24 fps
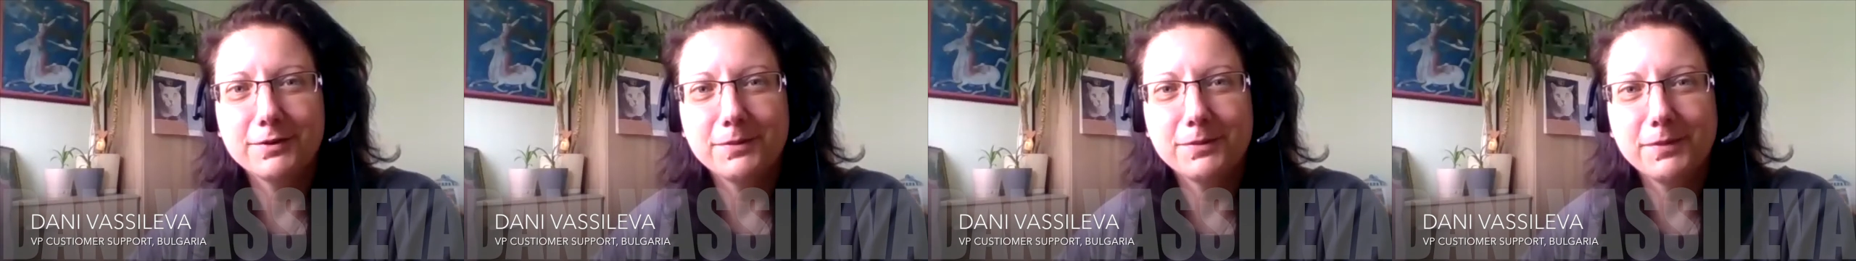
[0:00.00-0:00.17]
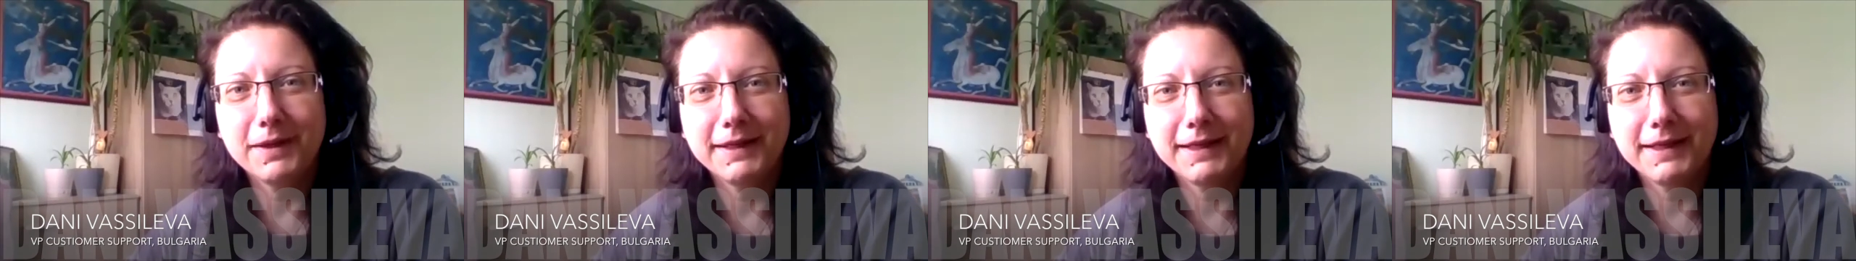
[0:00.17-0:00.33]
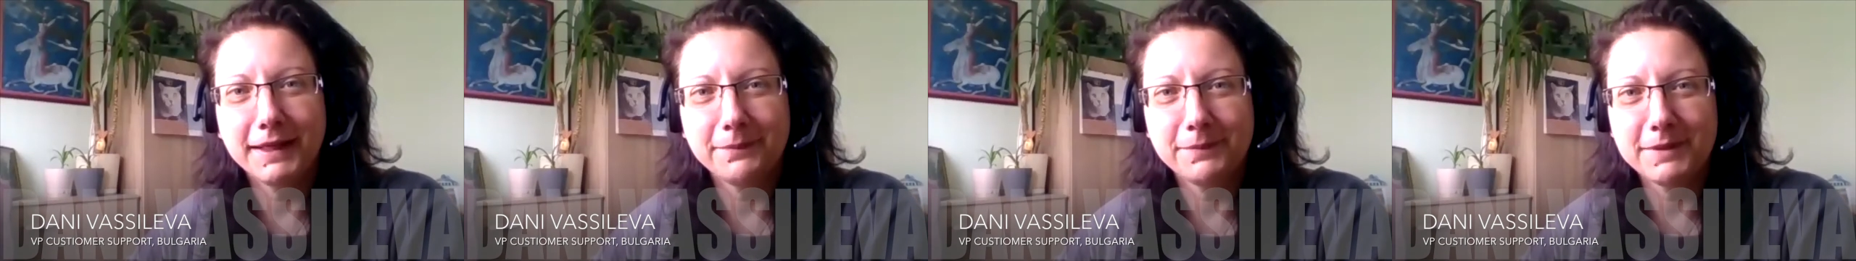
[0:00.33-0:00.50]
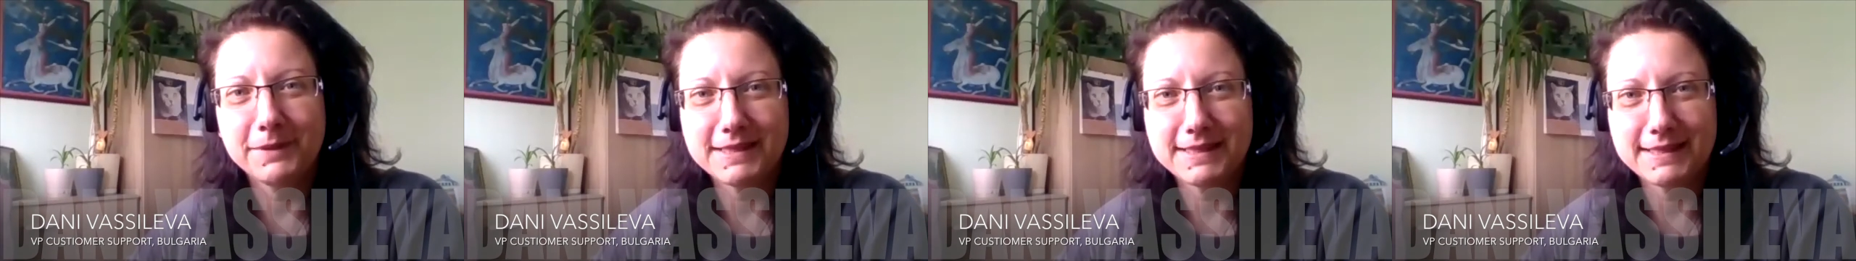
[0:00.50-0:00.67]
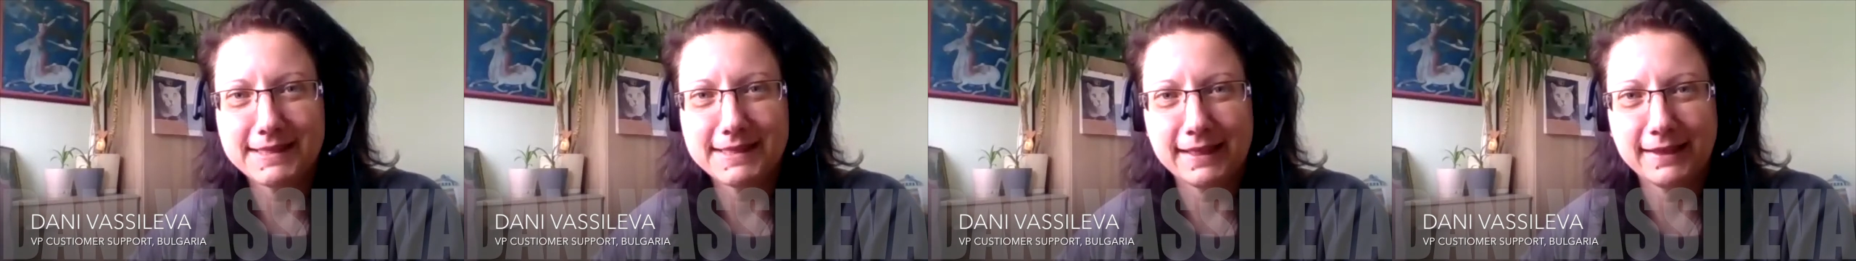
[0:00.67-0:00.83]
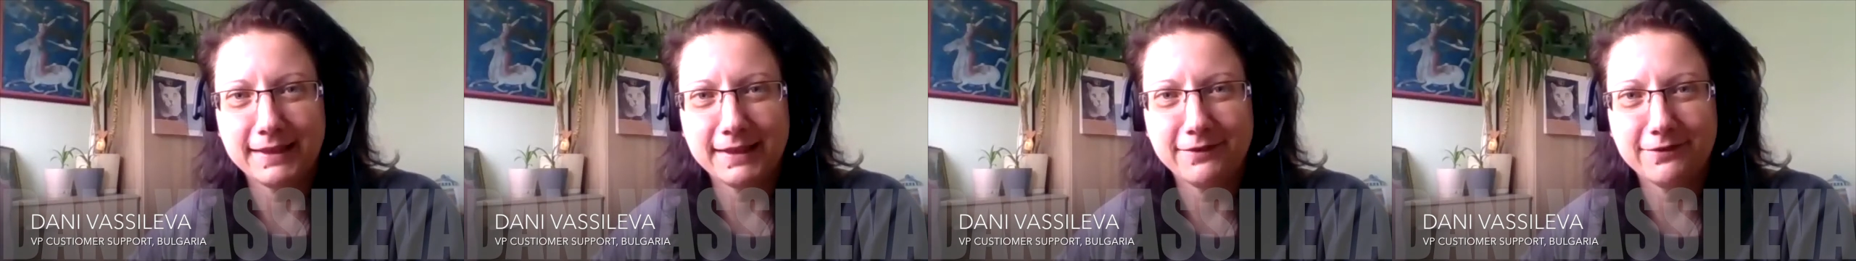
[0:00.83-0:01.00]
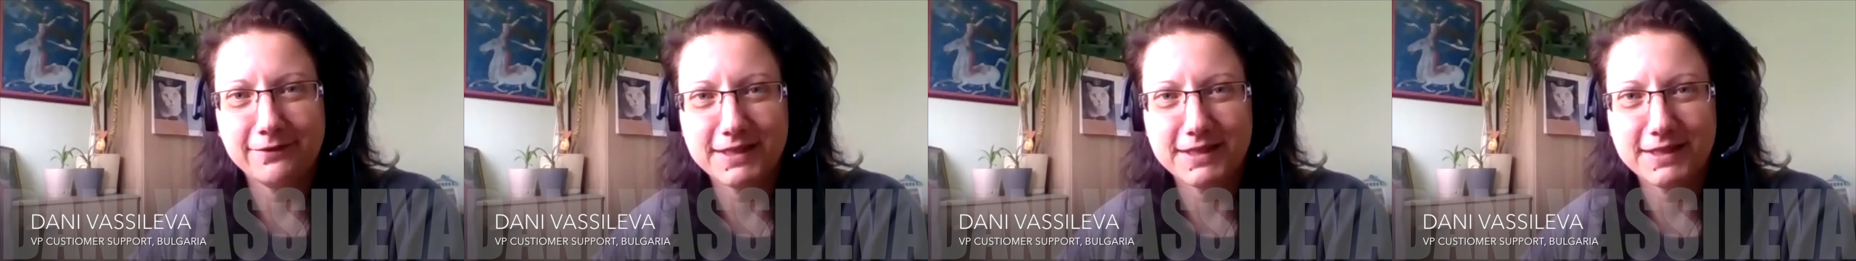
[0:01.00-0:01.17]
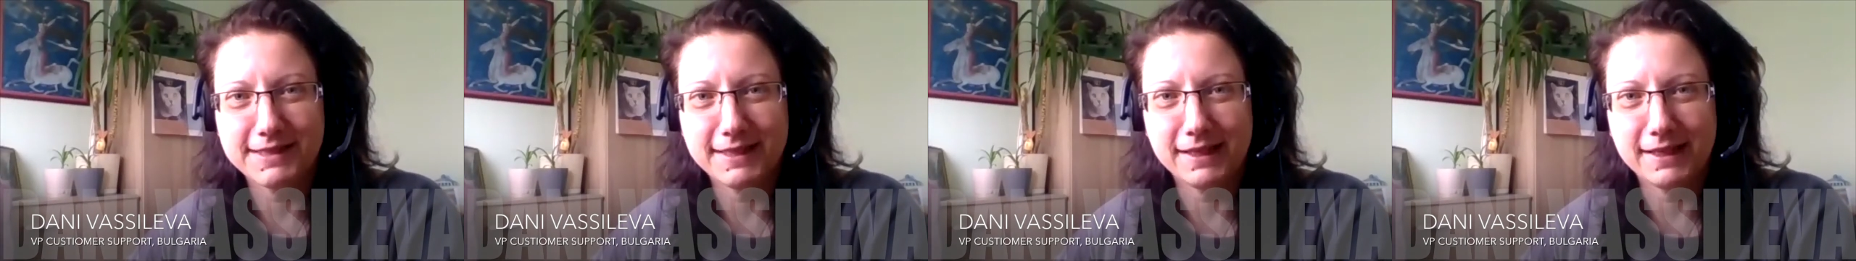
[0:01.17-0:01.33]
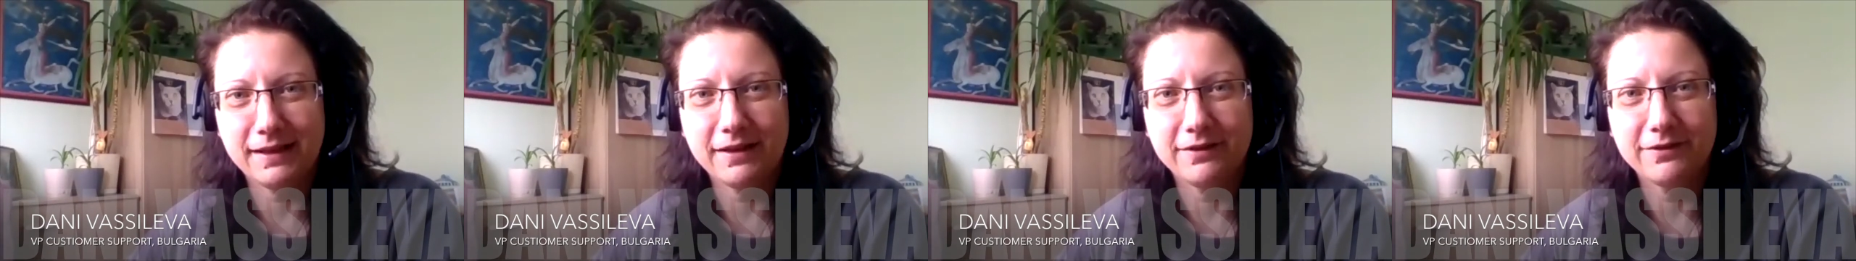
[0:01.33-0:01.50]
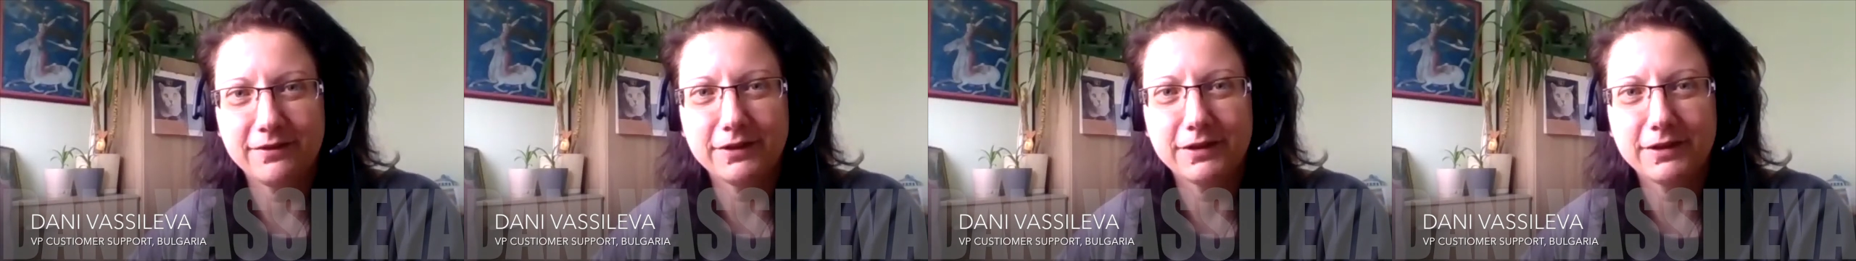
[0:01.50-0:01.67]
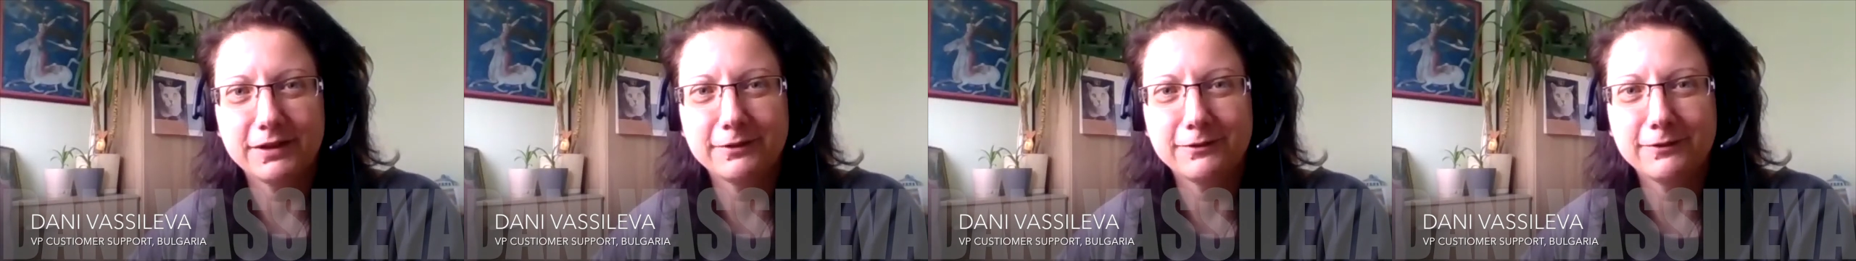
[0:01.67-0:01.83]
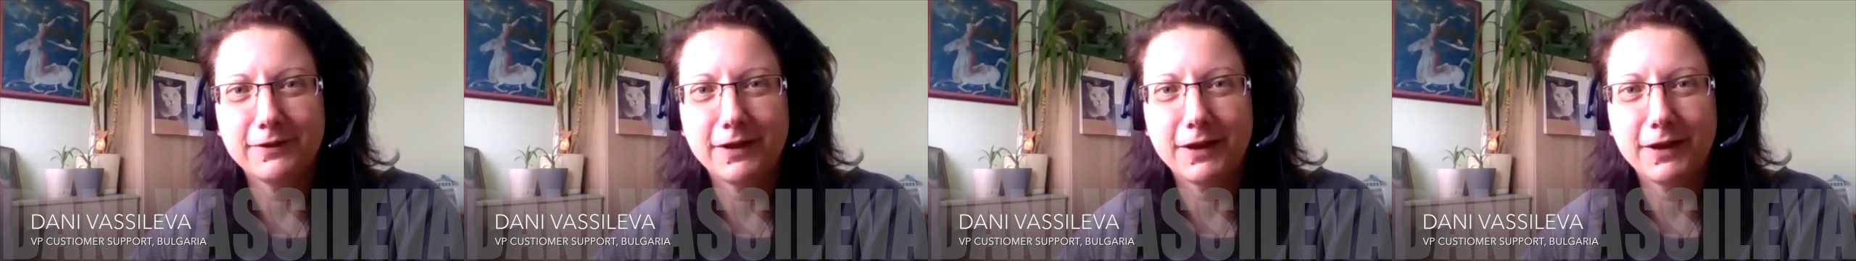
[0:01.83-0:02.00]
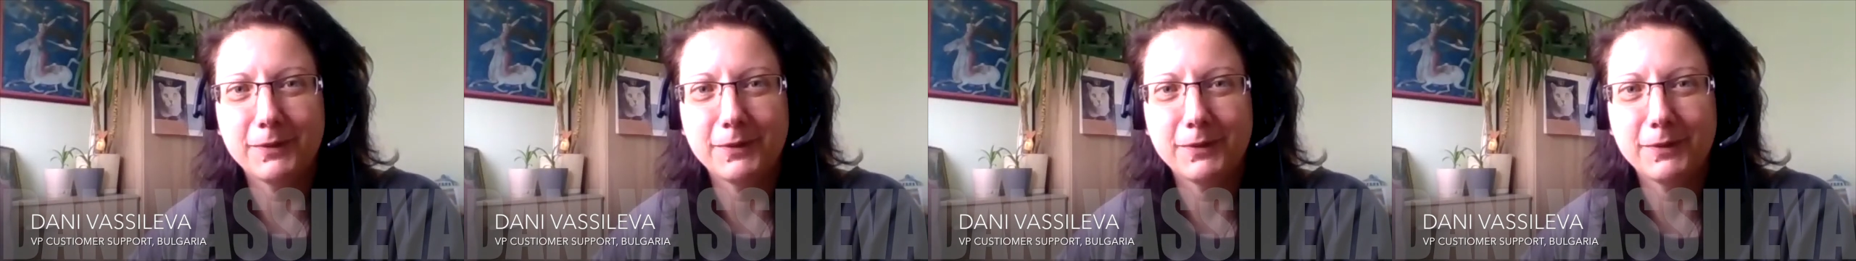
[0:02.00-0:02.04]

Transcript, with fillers: My name is Dani Vasileva.